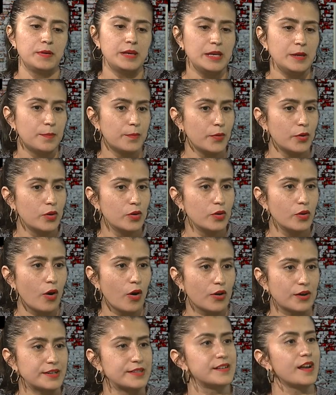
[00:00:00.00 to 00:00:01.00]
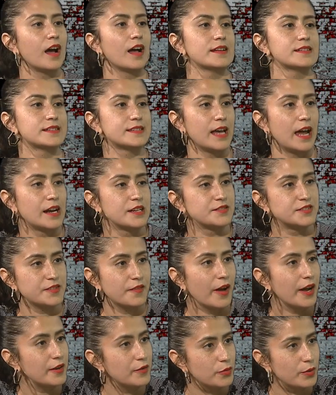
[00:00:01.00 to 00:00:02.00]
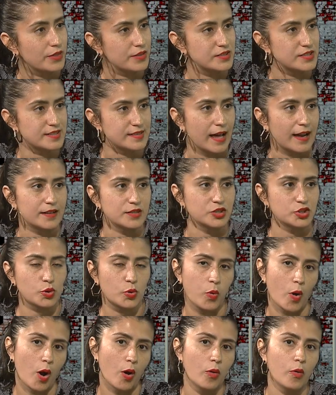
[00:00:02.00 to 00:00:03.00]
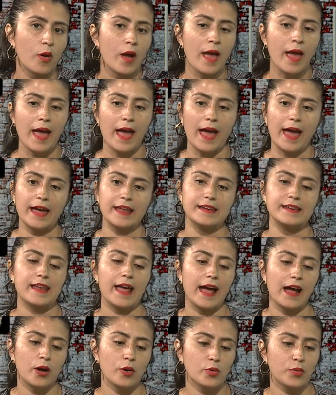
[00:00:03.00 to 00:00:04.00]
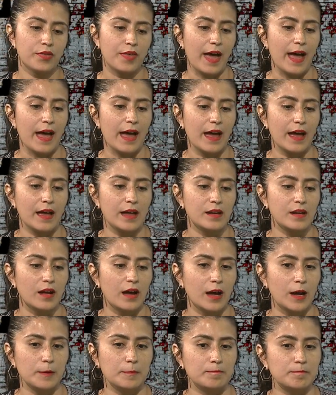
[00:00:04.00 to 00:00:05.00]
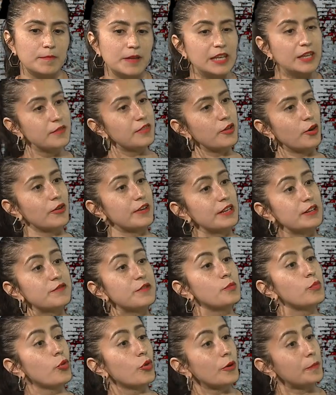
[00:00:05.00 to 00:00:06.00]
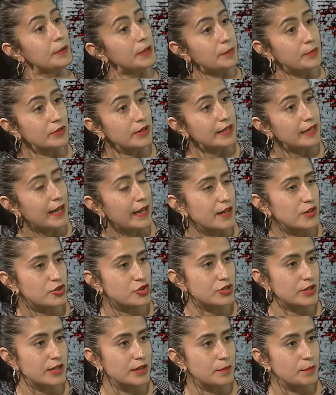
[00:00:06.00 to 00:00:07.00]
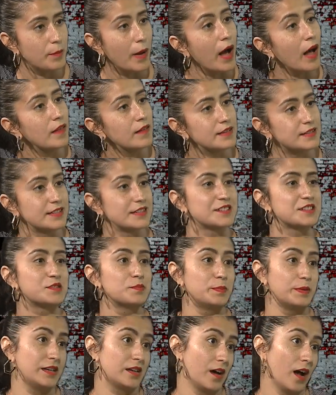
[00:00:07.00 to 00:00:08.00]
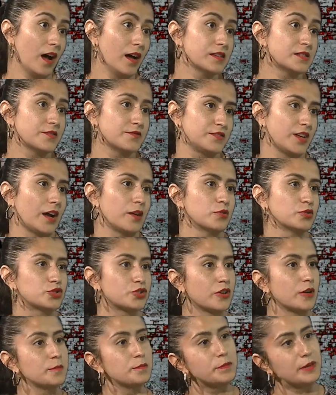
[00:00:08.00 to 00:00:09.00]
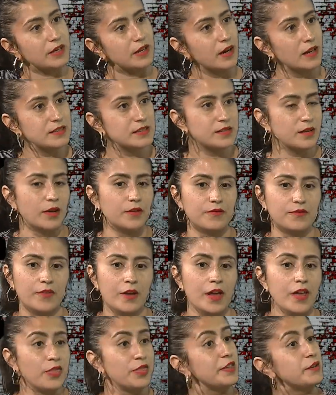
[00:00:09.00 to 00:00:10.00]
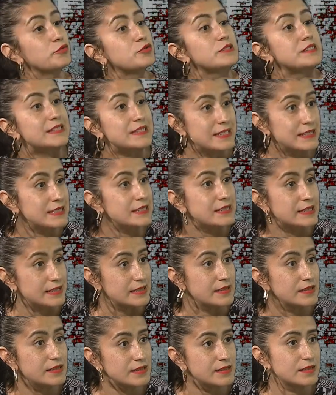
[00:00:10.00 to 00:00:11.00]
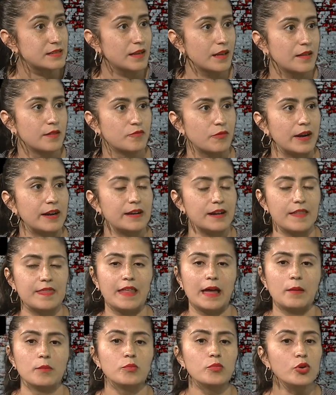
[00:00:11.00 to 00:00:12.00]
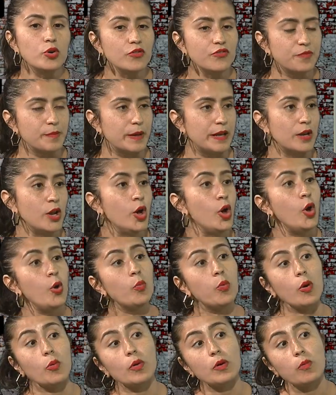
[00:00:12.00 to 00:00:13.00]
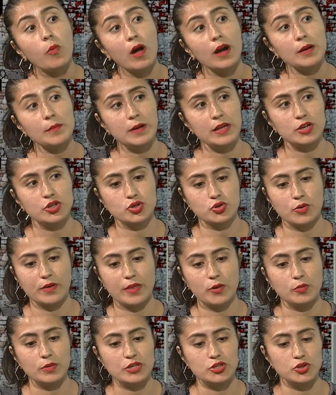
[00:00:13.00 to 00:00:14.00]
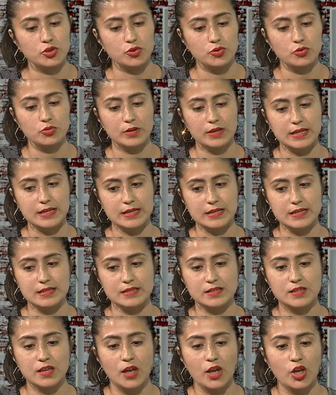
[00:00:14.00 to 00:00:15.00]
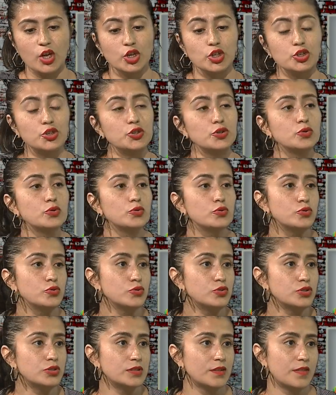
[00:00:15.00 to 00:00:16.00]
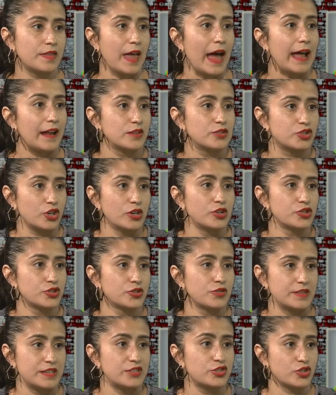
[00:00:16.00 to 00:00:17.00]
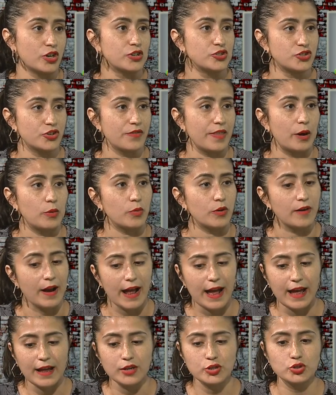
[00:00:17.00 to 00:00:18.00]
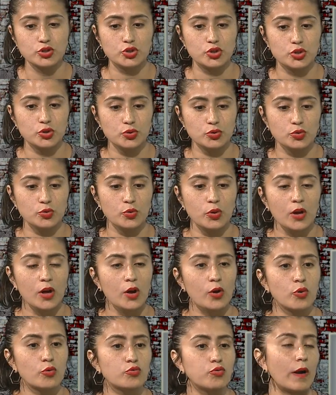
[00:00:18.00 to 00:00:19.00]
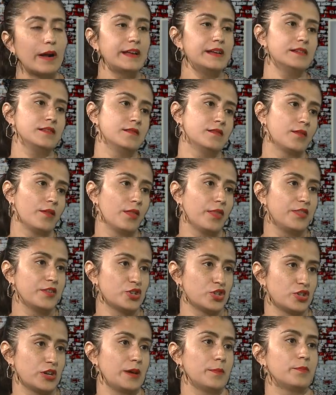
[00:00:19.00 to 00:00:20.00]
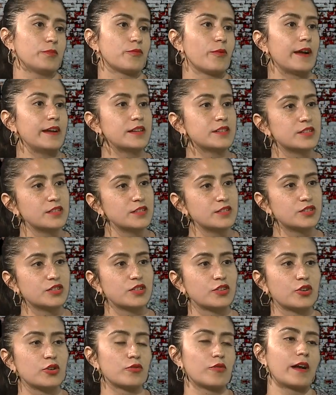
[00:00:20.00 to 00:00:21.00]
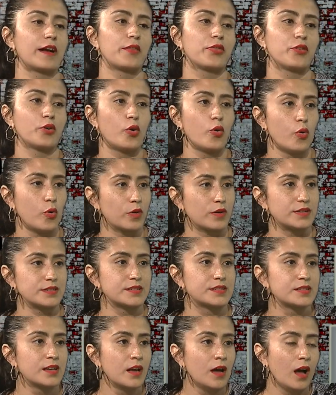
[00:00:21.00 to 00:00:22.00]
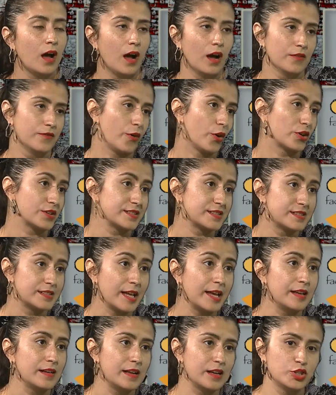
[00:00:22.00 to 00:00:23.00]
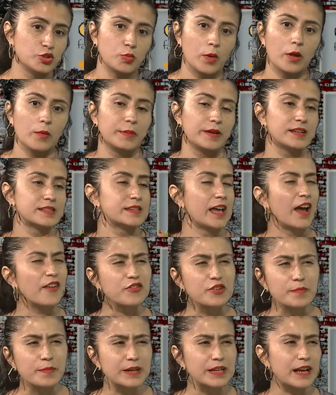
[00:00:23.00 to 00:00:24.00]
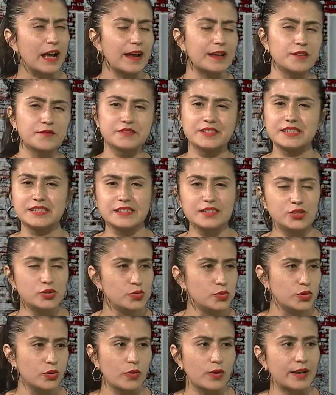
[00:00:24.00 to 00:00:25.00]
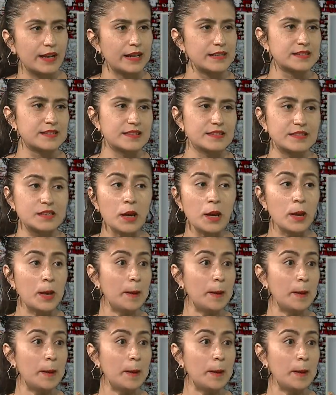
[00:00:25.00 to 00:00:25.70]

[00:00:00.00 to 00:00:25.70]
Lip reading: people are not satisfied with the status quo. And now that there are even more people engaged in politics because of Donald Trump, because of the resistance, right, in that movement, what we want to make sure that we do is use that juncture, this juncture that we're at, to right the ship, right? To correct the course of our state as well, because everybody kind of sees New York as this